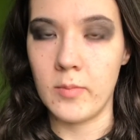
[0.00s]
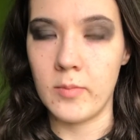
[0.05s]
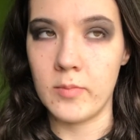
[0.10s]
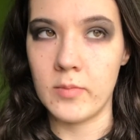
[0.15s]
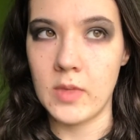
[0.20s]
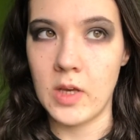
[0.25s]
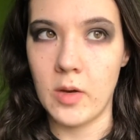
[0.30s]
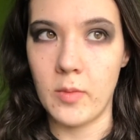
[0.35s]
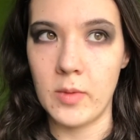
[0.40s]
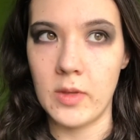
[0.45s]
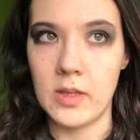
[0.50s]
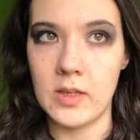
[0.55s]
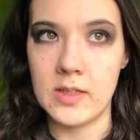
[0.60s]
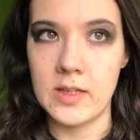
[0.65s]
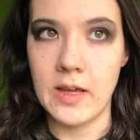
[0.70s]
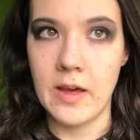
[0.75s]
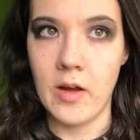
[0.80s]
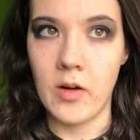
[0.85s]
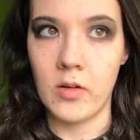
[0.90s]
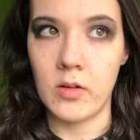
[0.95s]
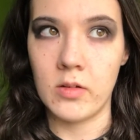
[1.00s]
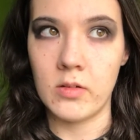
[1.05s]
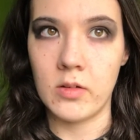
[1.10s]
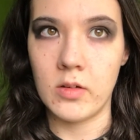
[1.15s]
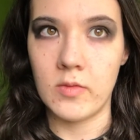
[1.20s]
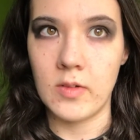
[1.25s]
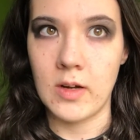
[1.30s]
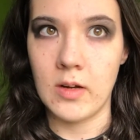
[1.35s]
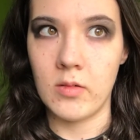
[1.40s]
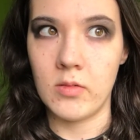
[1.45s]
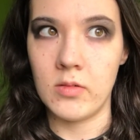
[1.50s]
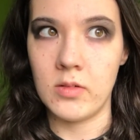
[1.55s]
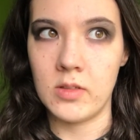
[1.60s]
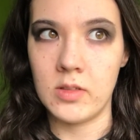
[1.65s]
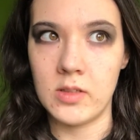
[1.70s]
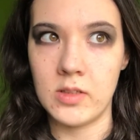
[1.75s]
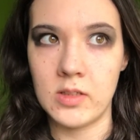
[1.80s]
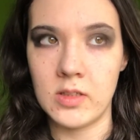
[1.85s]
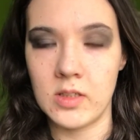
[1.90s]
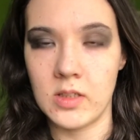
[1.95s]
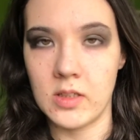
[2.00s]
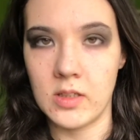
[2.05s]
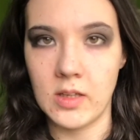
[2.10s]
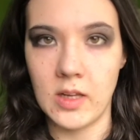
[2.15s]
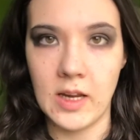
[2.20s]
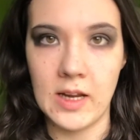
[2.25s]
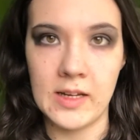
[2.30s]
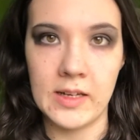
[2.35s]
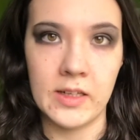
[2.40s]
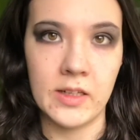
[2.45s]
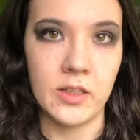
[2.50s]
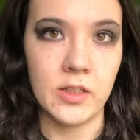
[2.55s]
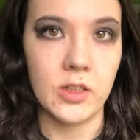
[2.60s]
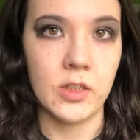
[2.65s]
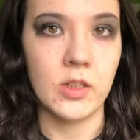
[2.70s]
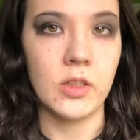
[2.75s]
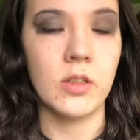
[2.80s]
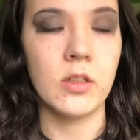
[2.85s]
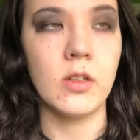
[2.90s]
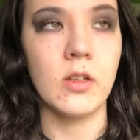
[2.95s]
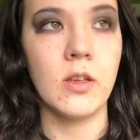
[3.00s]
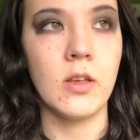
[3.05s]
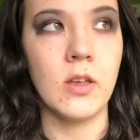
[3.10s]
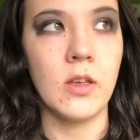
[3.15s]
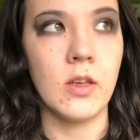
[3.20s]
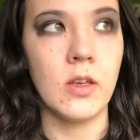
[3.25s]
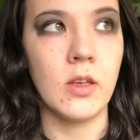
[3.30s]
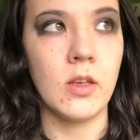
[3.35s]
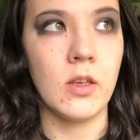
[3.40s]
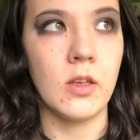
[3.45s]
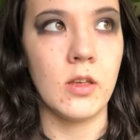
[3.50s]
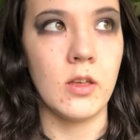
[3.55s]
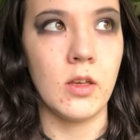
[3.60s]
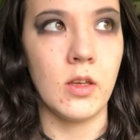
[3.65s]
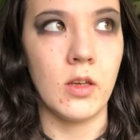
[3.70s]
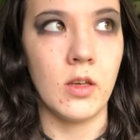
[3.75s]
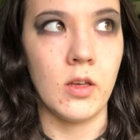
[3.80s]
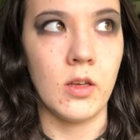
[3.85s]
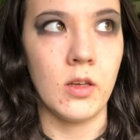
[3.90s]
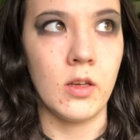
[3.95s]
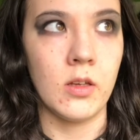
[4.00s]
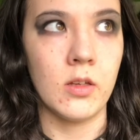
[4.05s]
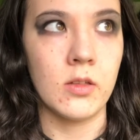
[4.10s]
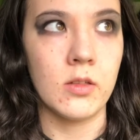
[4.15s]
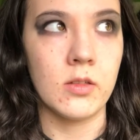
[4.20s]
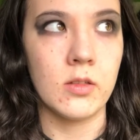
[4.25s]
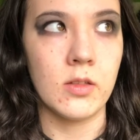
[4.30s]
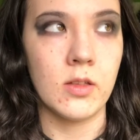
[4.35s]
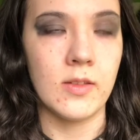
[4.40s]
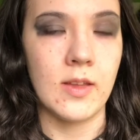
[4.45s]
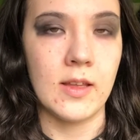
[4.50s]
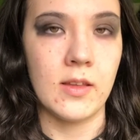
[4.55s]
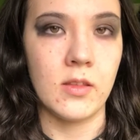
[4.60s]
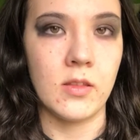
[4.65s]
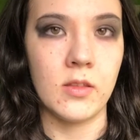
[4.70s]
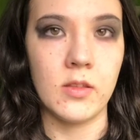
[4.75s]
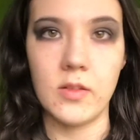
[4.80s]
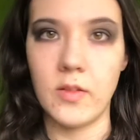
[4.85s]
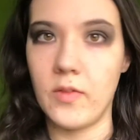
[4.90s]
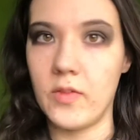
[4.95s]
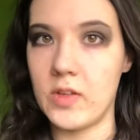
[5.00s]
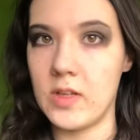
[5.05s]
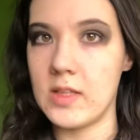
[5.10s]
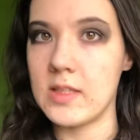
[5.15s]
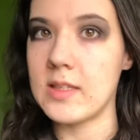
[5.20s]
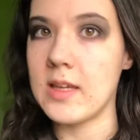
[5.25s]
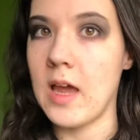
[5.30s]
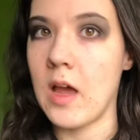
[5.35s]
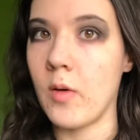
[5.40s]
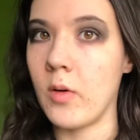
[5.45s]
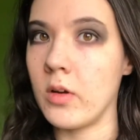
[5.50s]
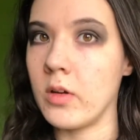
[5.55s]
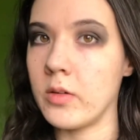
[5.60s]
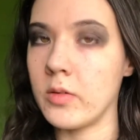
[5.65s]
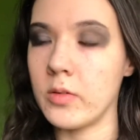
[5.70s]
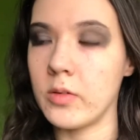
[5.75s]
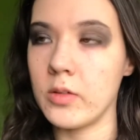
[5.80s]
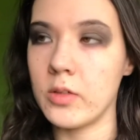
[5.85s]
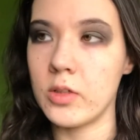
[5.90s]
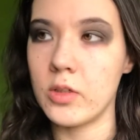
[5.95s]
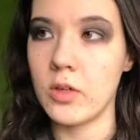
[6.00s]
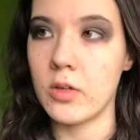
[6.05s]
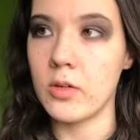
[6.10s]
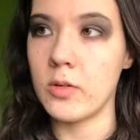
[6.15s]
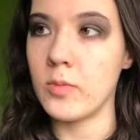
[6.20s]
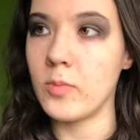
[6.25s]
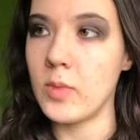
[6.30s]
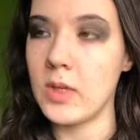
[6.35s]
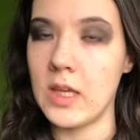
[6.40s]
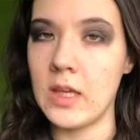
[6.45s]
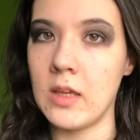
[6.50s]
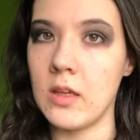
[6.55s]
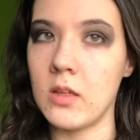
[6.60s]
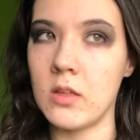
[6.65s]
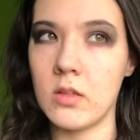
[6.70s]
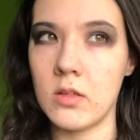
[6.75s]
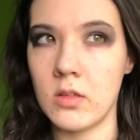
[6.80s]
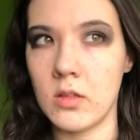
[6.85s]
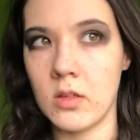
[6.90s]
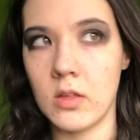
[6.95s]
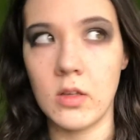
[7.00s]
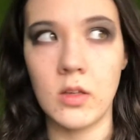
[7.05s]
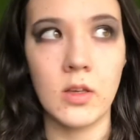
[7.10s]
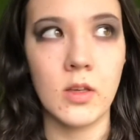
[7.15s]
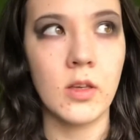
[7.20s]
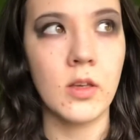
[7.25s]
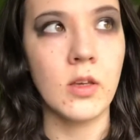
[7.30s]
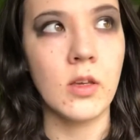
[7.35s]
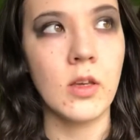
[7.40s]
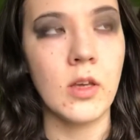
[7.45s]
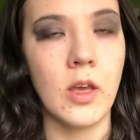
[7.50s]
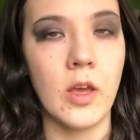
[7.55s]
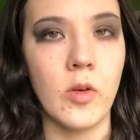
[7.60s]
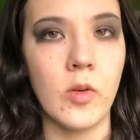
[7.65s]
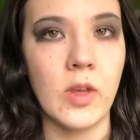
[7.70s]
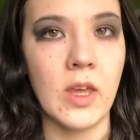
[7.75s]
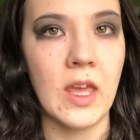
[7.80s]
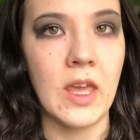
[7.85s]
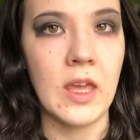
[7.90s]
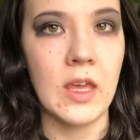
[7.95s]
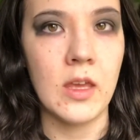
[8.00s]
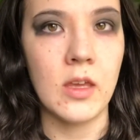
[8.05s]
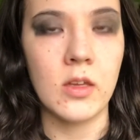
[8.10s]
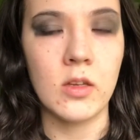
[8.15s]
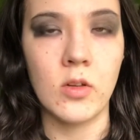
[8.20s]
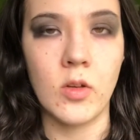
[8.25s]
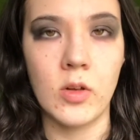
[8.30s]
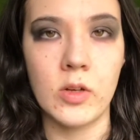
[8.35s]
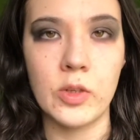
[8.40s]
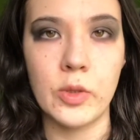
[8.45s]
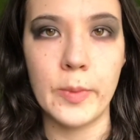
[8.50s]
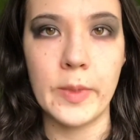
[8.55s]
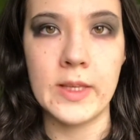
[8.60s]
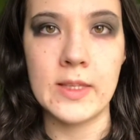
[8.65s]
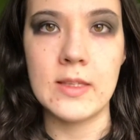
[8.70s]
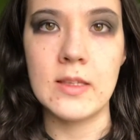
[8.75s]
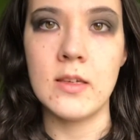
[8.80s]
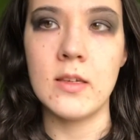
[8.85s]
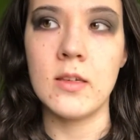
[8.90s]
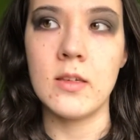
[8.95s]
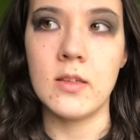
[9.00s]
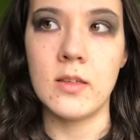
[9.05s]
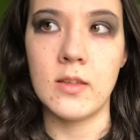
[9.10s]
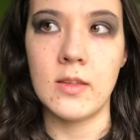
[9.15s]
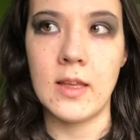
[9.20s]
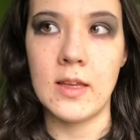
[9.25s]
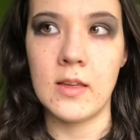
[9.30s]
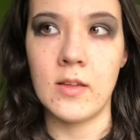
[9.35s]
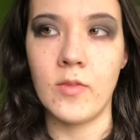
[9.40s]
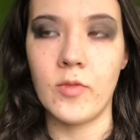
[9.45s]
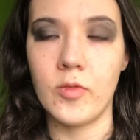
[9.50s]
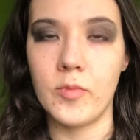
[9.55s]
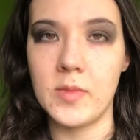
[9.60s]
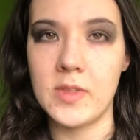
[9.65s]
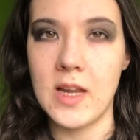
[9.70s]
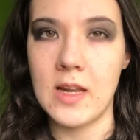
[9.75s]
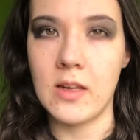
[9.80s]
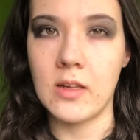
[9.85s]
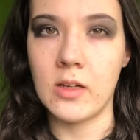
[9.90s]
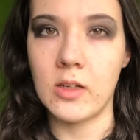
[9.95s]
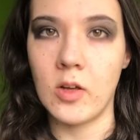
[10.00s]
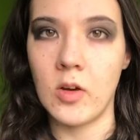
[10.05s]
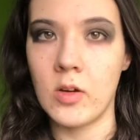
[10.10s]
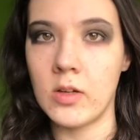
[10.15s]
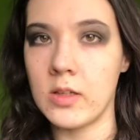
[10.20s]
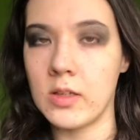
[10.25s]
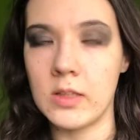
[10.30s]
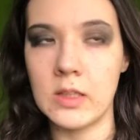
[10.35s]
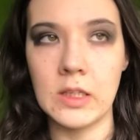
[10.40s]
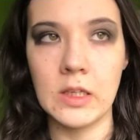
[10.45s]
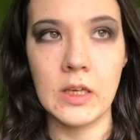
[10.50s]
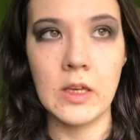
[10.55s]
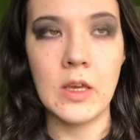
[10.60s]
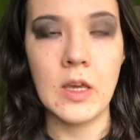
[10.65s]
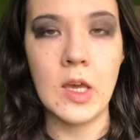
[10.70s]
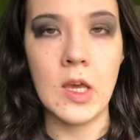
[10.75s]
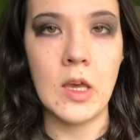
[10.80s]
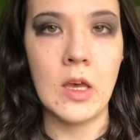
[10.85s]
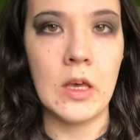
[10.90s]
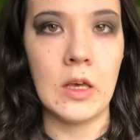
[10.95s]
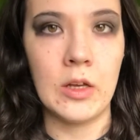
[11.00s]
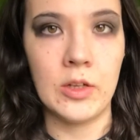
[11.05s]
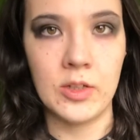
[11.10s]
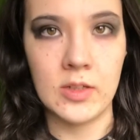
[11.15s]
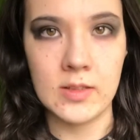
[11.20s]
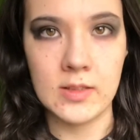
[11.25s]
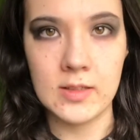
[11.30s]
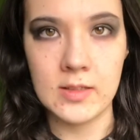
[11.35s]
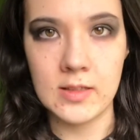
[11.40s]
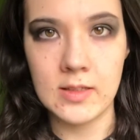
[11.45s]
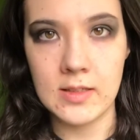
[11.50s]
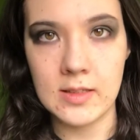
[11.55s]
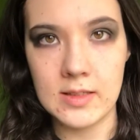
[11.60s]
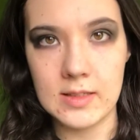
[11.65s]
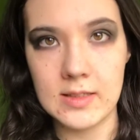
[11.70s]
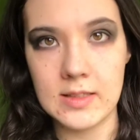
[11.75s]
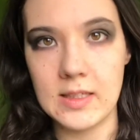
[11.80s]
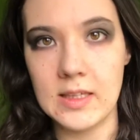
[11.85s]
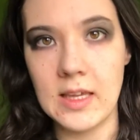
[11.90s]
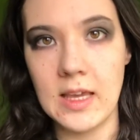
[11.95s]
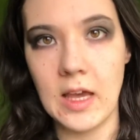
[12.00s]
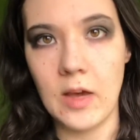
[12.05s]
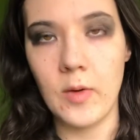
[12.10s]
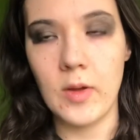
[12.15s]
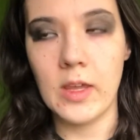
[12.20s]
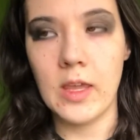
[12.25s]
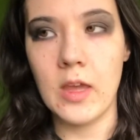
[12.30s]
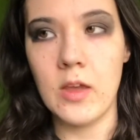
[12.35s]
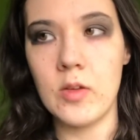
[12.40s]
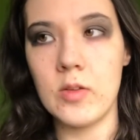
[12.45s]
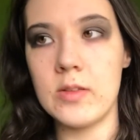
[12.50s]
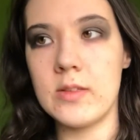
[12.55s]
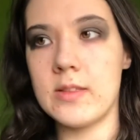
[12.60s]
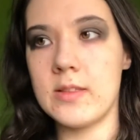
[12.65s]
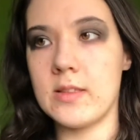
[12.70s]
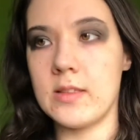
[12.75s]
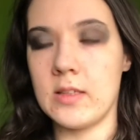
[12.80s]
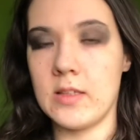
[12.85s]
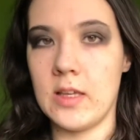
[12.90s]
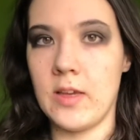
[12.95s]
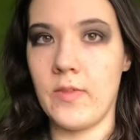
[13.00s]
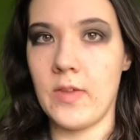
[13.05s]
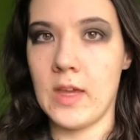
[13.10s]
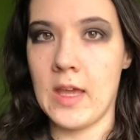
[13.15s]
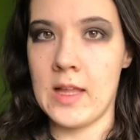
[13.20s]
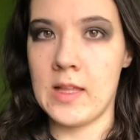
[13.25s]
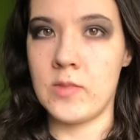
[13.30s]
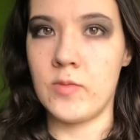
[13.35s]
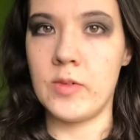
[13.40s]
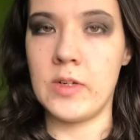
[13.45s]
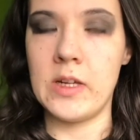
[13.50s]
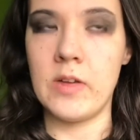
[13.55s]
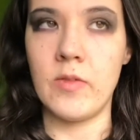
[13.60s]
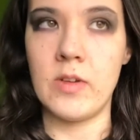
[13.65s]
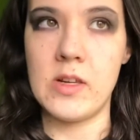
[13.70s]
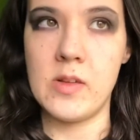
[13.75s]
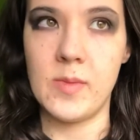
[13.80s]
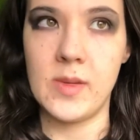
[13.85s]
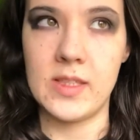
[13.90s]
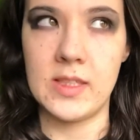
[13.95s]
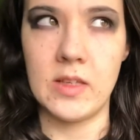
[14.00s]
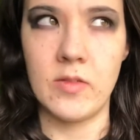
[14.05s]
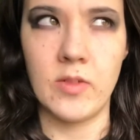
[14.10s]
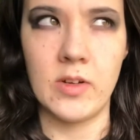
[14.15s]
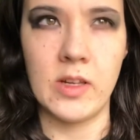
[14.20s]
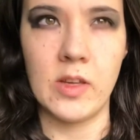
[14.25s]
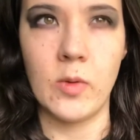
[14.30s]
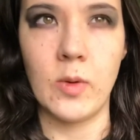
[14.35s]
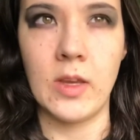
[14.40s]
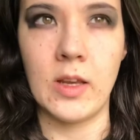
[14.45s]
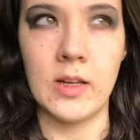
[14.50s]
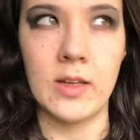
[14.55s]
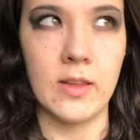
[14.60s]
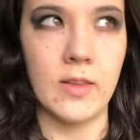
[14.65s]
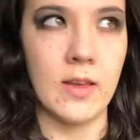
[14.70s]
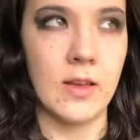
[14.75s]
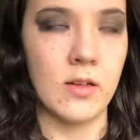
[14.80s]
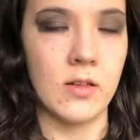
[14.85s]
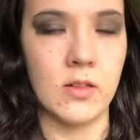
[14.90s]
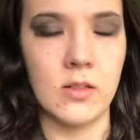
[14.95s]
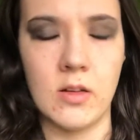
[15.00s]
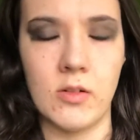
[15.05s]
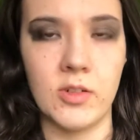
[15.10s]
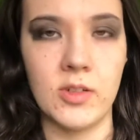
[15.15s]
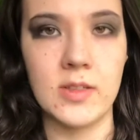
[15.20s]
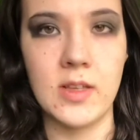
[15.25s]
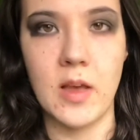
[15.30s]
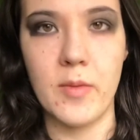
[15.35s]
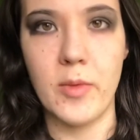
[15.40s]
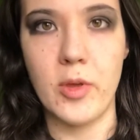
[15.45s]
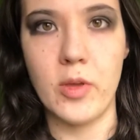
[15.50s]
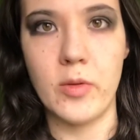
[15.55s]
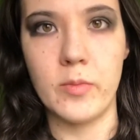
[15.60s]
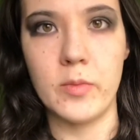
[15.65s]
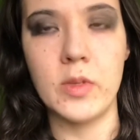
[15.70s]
I'll be in town around 9ish, and then the first hour should be okay, not too busy, and then from 10 o'clock I'll just see how it goes. If it gets really busy really quickly, then I'll just come home